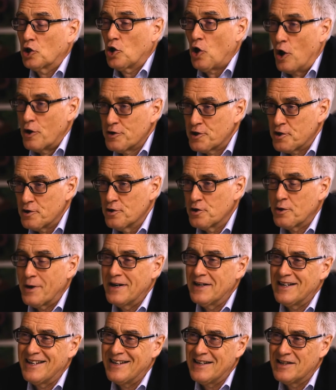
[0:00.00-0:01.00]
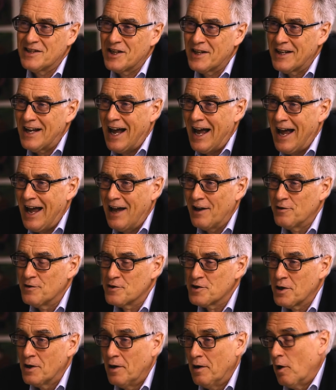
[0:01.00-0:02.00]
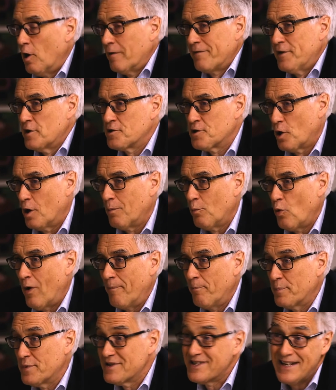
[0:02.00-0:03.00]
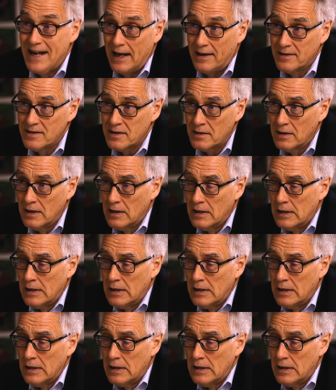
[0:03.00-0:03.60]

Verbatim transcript: concentrated into the hands of the top 1%,